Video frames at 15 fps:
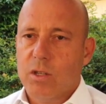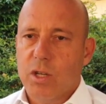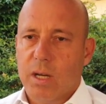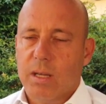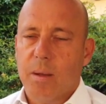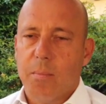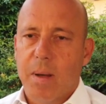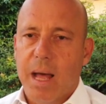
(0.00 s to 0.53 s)
The
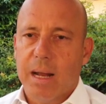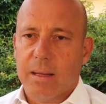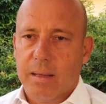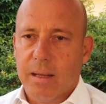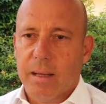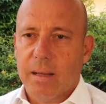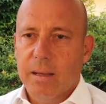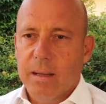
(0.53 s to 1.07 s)

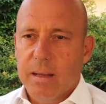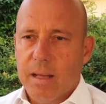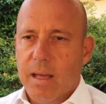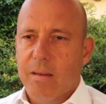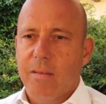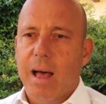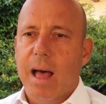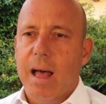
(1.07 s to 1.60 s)
femtolaser does
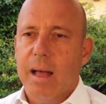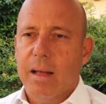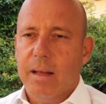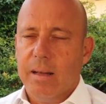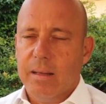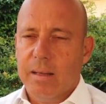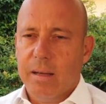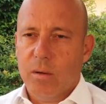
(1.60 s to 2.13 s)
not
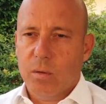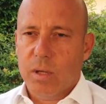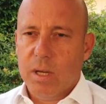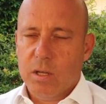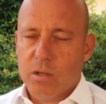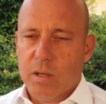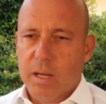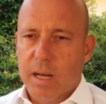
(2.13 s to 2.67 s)
operate for the
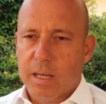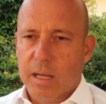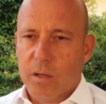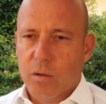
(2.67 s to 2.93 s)
surgeon,